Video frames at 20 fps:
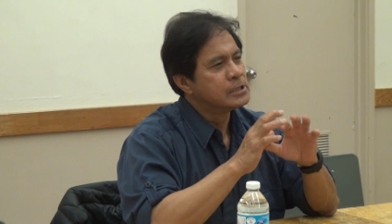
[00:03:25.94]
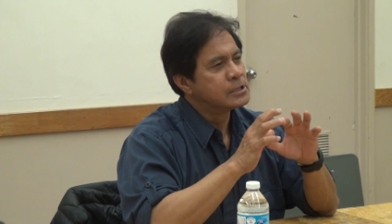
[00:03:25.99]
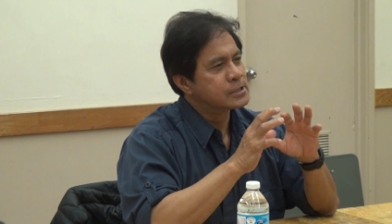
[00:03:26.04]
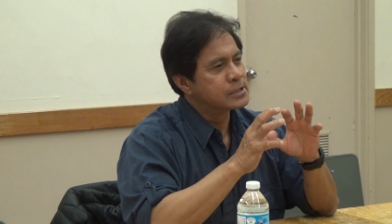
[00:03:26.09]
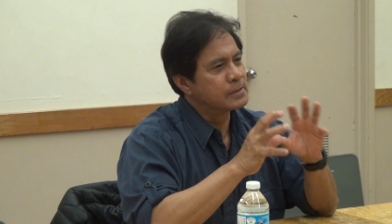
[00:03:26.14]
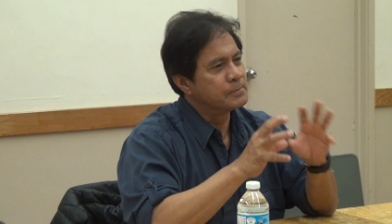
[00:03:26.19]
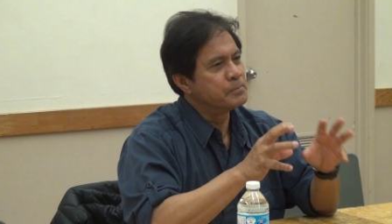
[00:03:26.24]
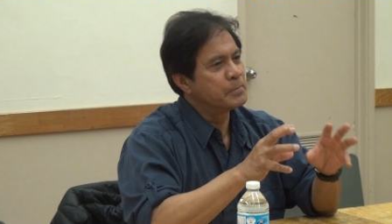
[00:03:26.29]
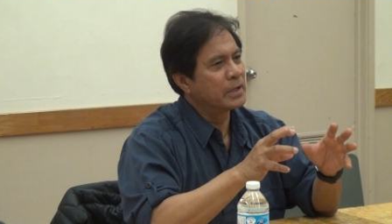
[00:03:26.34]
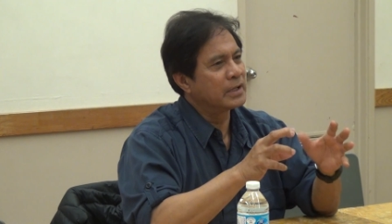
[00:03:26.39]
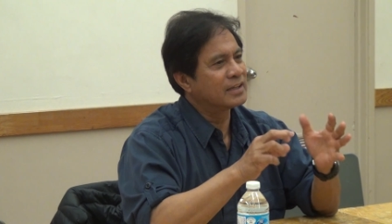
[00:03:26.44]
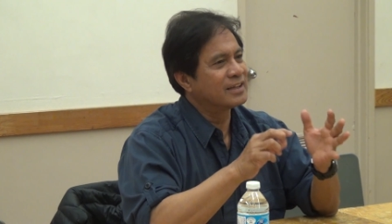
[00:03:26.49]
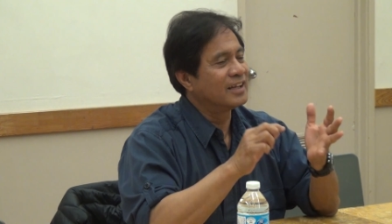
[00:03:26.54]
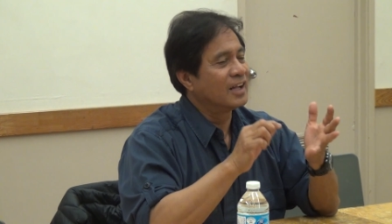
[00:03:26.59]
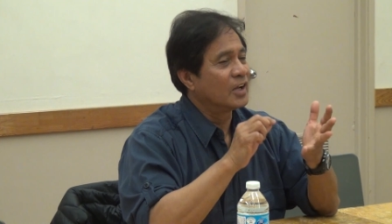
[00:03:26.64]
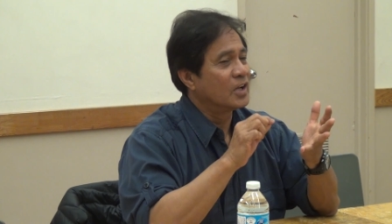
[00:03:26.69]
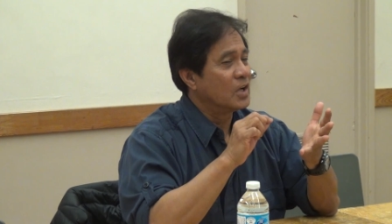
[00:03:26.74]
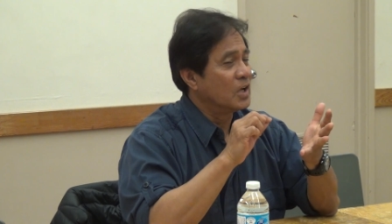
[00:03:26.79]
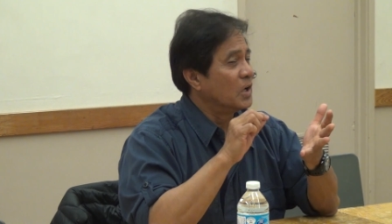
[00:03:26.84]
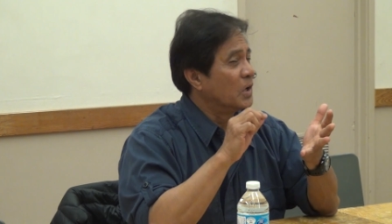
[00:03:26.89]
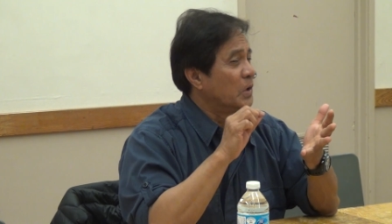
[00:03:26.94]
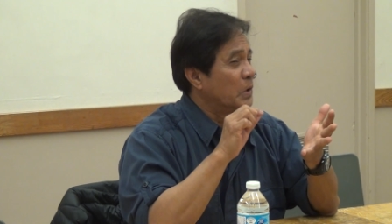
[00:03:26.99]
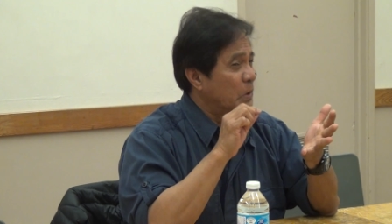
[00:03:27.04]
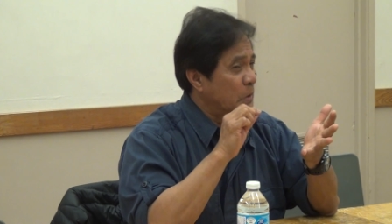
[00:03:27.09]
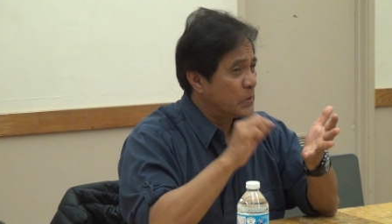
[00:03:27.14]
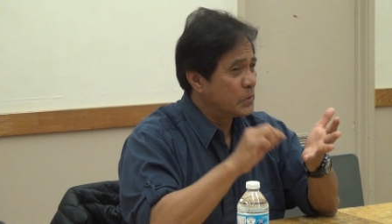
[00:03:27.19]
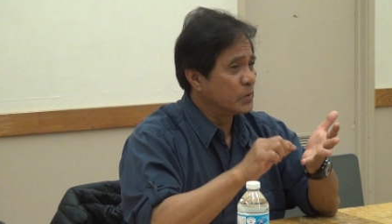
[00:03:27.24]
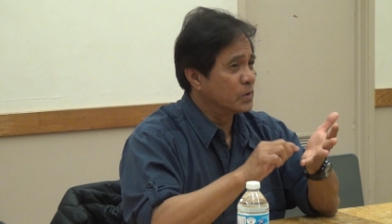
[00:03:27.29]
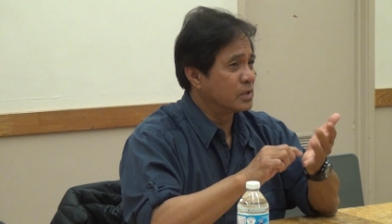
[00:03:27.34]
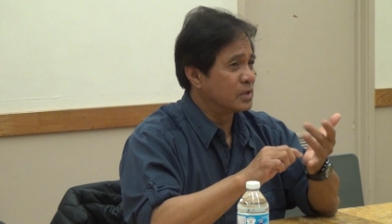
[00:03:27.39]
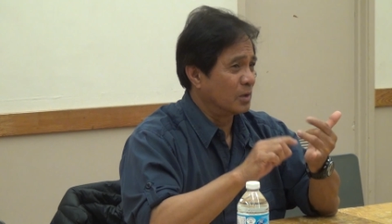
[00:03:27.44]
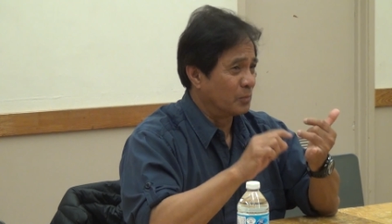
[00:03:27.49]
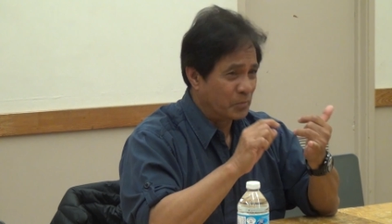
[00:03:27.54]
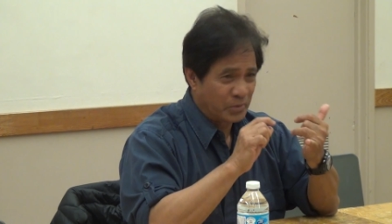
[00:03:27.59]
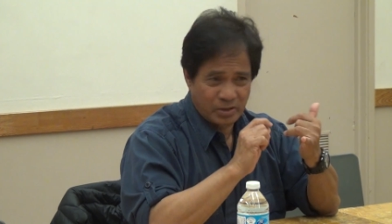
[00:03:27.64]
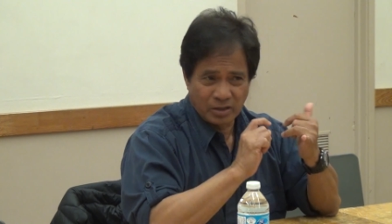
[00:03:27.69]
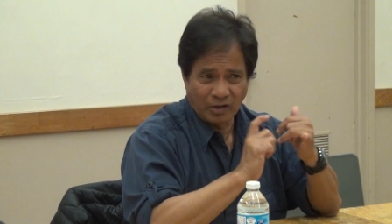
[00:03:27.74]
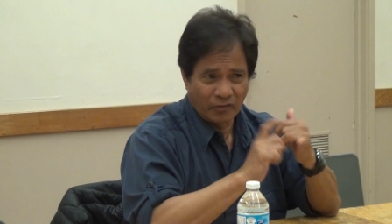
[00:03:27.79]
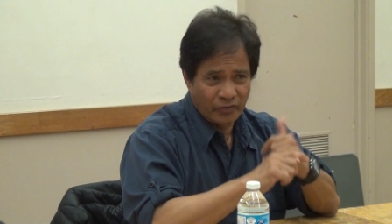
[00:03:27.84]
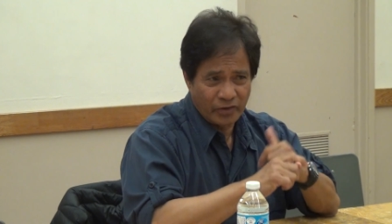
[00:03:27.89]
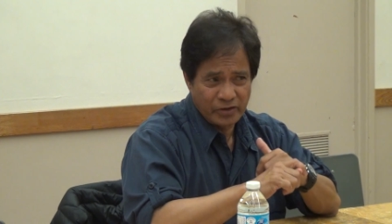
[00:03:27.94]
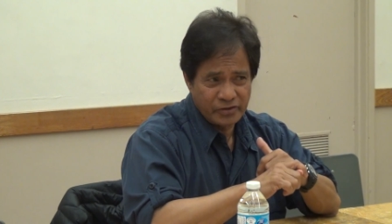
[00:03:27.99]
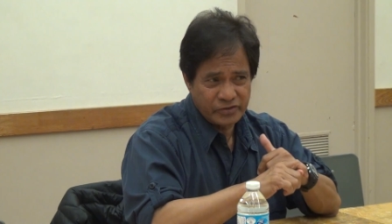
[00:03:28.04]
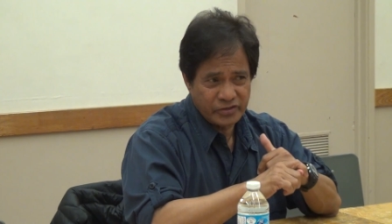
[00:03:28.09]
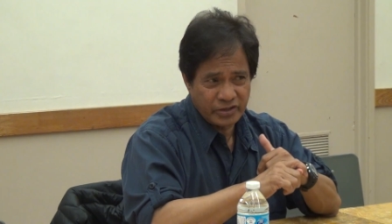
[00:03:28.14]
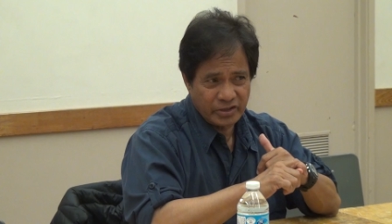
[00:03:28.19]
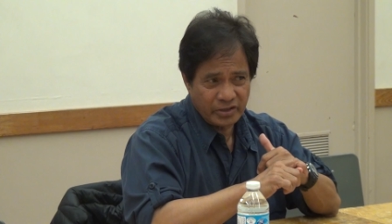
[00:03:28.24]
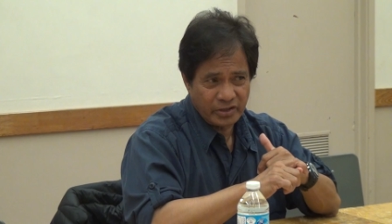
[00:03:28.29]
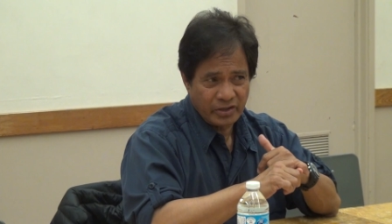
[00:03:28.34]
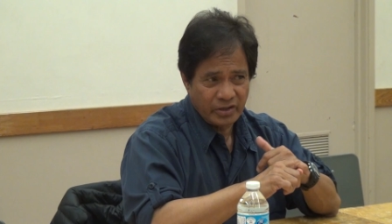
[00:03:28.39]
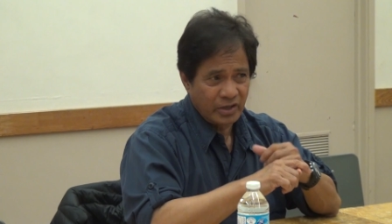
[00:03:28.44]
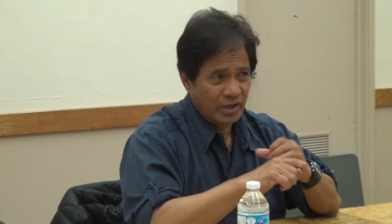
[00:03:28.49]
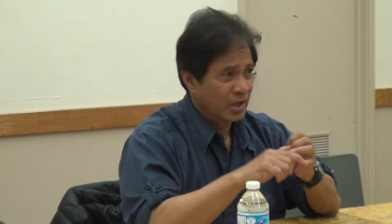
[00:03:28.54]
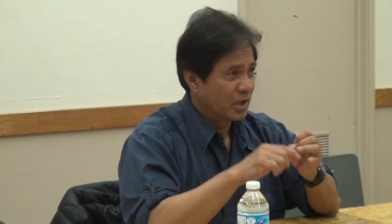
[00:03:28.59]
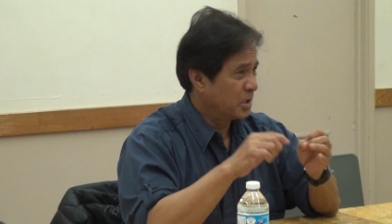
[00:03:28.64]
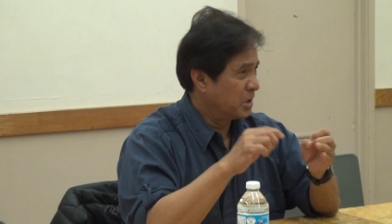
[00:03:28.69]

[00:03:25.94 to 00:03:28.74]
submit issues of sovereignty,